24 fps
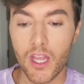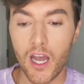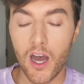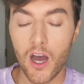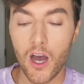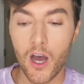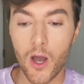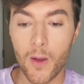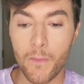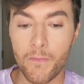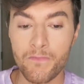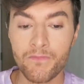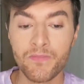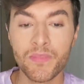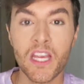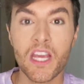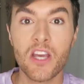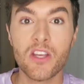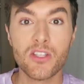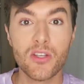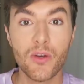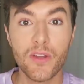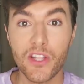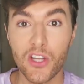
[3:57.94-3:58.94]

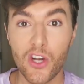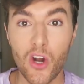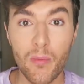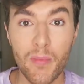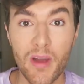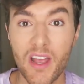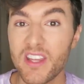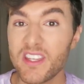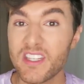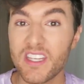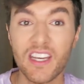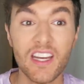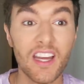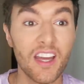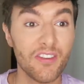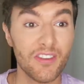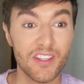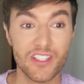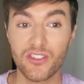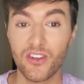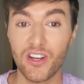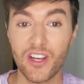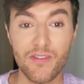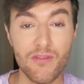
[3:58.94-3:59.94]
So in the comments, if
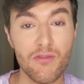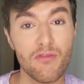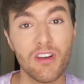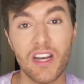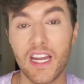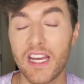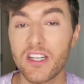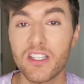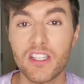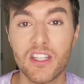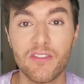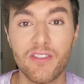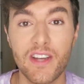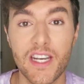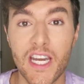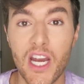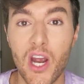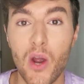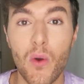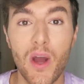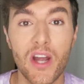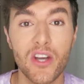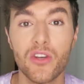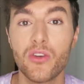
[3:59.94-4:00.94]
it's not even related to the
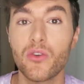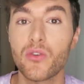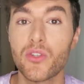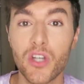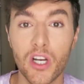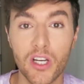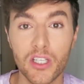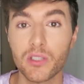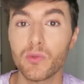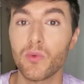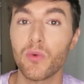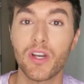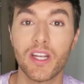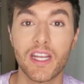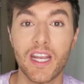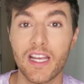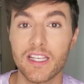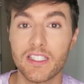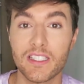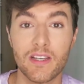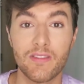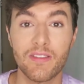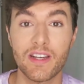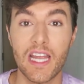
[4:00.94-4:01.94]
video and you just want to
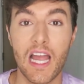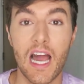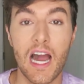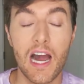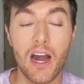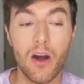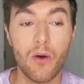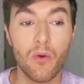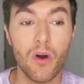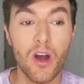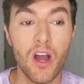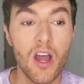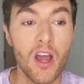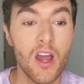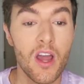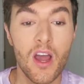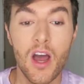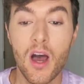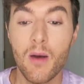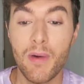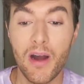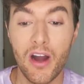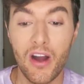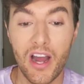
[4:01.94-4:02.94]
get something out
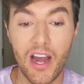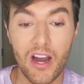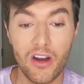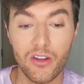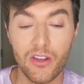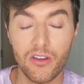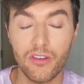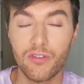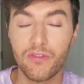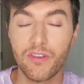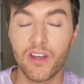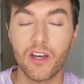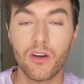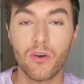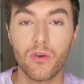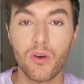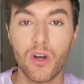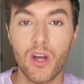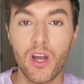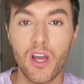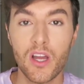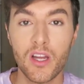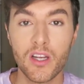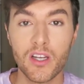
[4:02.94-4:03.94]
about how you
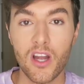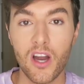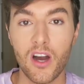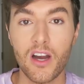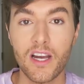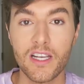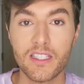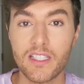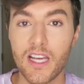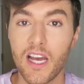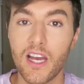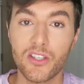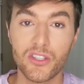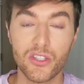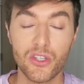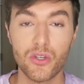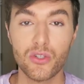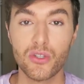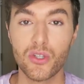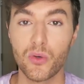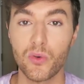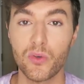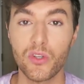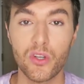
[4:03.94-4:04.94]
feel, guys, as
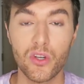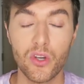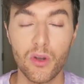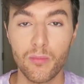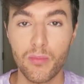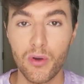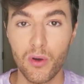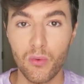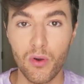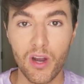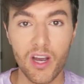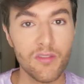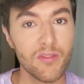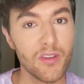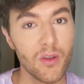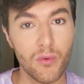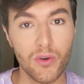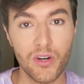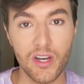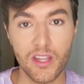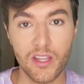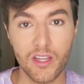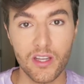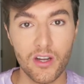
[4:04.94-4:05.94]
usual, you can put whatever you
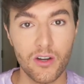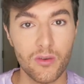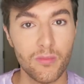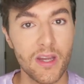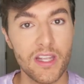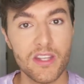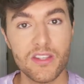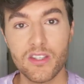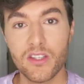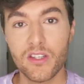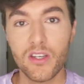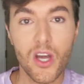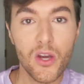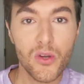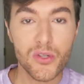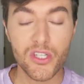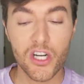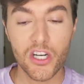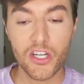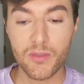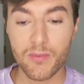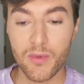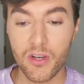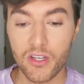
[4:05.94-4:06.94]
want in the comments. No
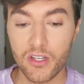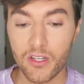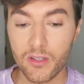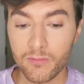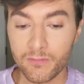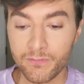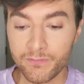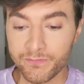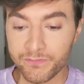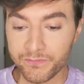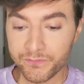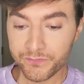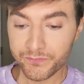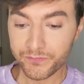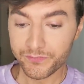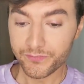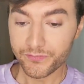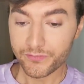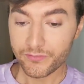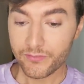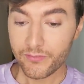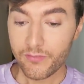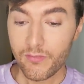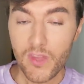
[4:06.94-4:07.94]
judgment,
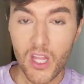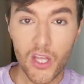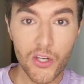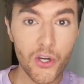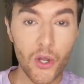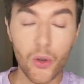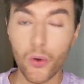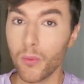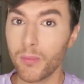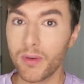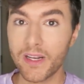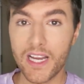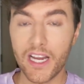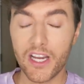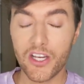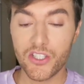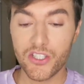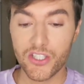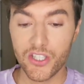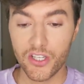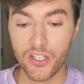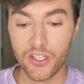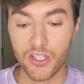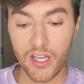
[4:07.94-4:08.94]
no
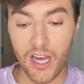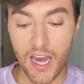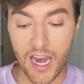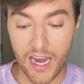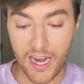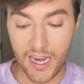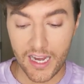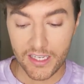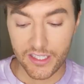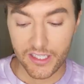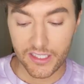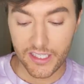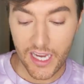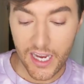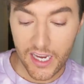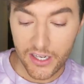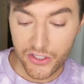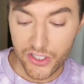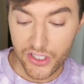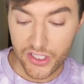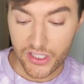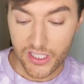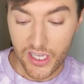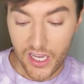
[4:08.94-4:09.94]
obligation, and
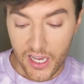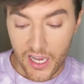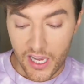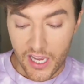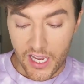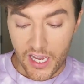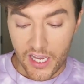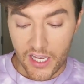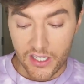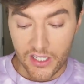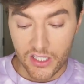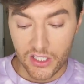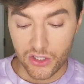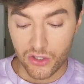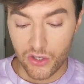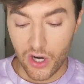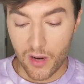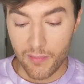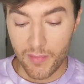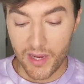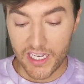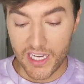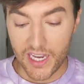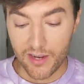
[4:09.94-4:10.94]
yeah, just
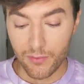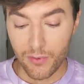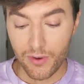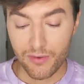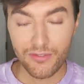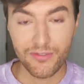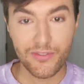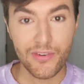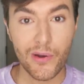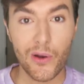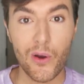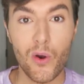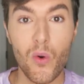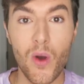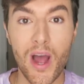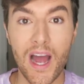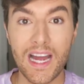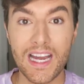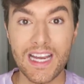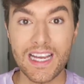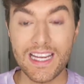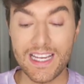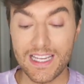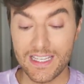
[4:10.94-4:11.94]
try and make everyone feel
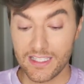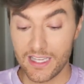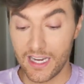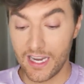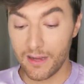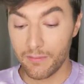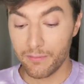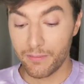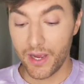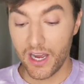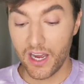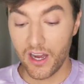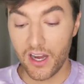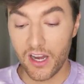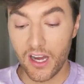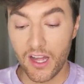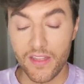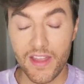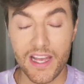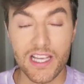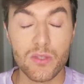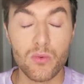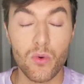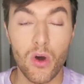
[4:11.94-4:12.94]
at ease and better,
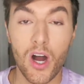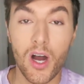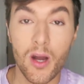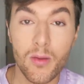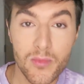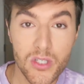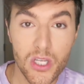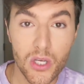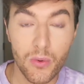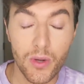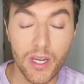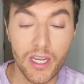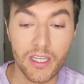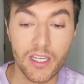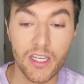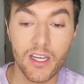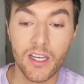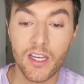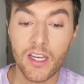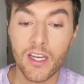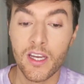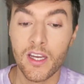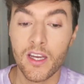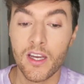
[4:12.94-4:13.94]
and that's what I'm doing.